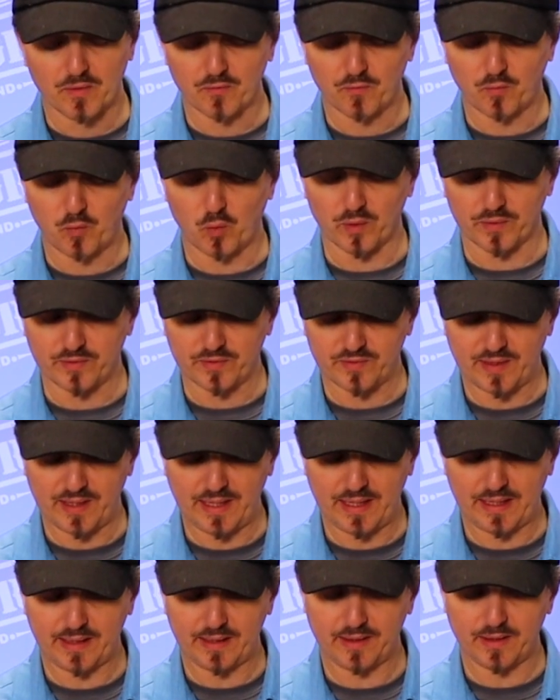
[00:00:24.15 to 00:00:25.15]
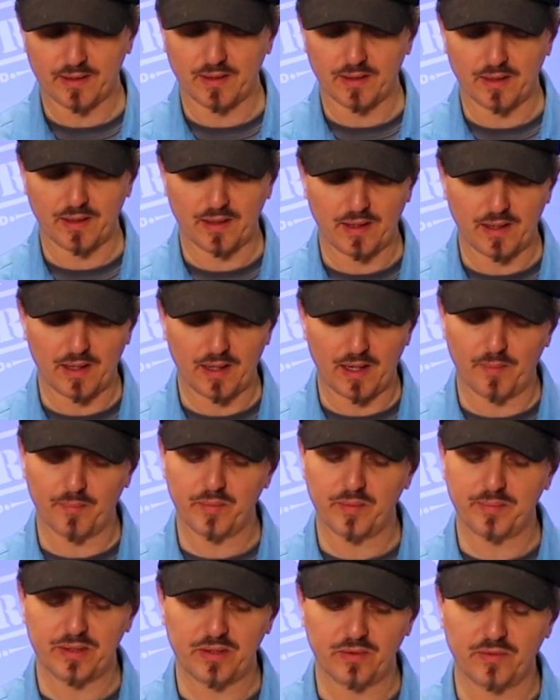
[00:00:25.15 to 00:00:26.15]
For today, I'm
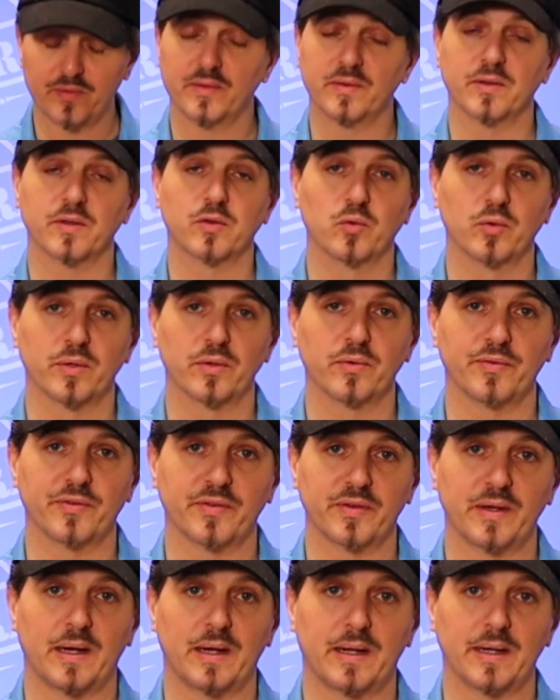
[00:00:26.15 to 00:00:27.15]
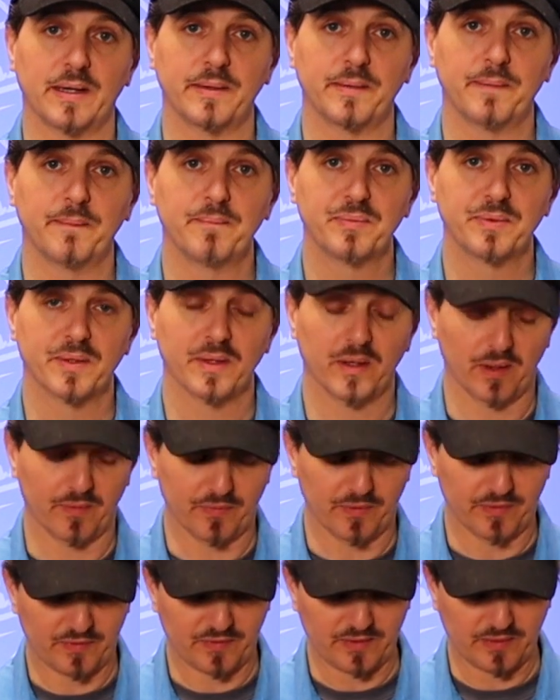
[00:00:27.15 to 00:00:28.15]
going to be using the griddle side of
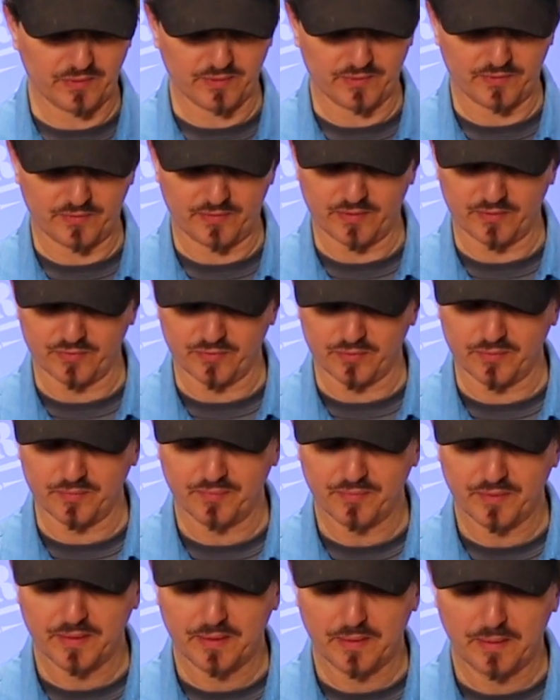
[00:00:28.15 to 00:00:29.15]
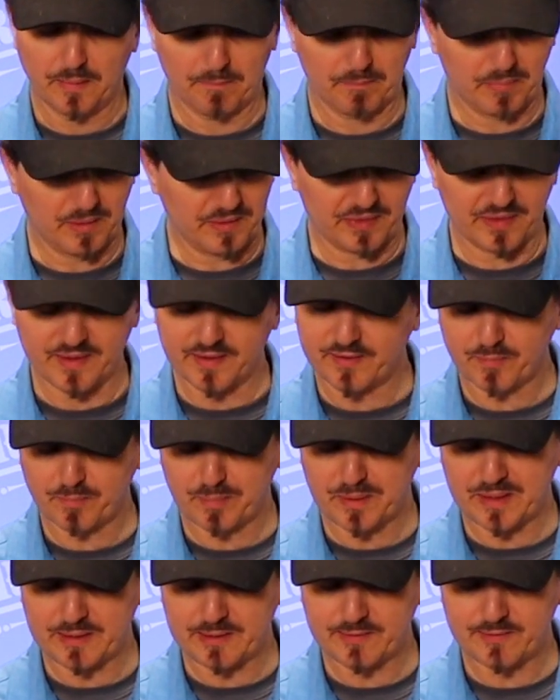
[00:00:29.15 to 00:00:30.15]
the Sear'NSizzle. But this
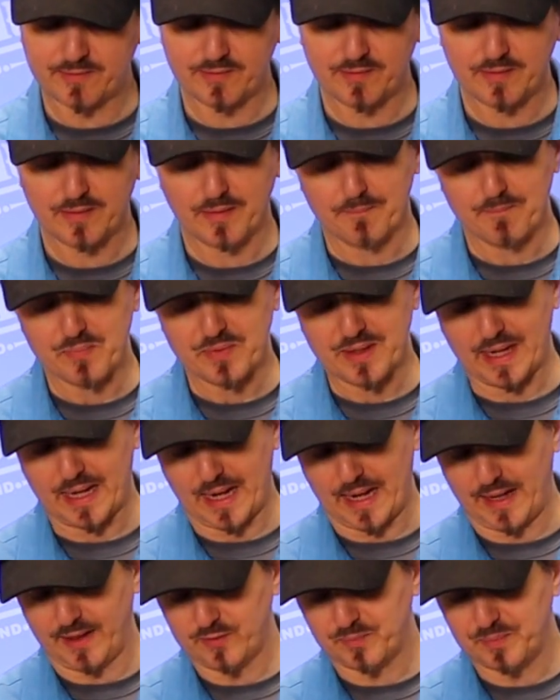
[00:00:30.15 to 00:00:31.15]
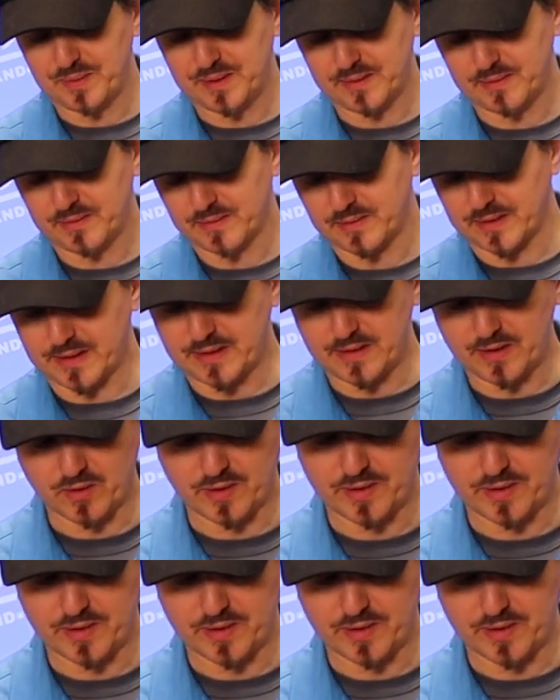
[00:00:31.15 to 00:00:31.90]
piece has been here